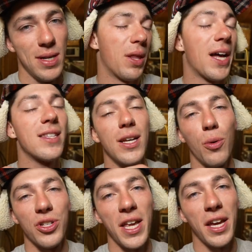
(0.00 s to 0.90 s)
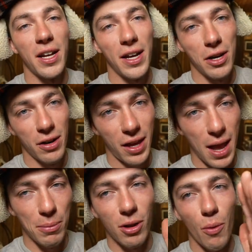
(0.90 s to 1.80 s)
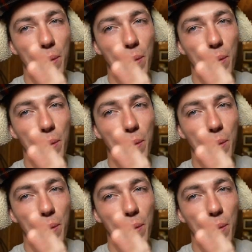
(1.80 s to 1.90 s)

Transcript: But that's it. We're saying goodnight here at Camp Claw.